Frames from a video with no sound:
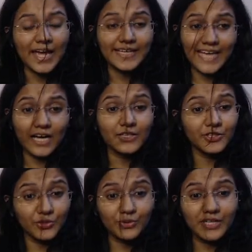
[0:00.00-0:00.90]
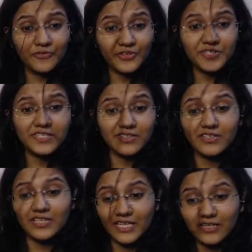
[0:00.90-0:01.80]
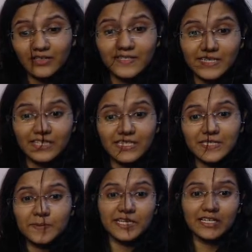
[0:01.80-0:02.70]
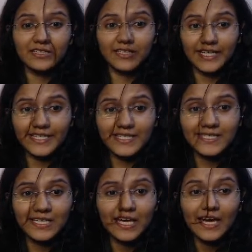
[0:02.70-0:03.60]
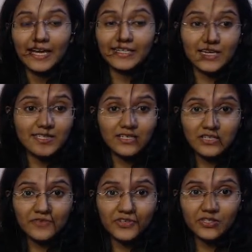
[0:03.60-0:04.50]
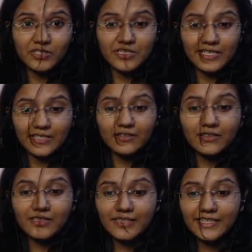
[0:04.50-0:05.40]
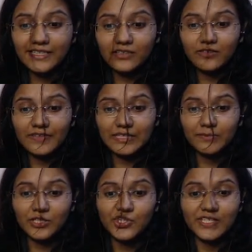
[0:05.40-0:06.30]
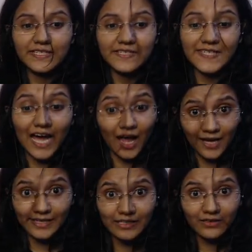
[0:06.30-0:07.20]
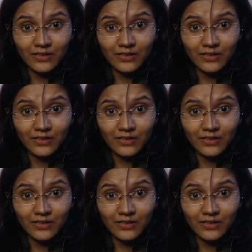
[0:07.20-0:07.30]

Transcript: Yeah, you refers to the readers in this particular case. It doesn't refer to the narrator. The narrator very much is I.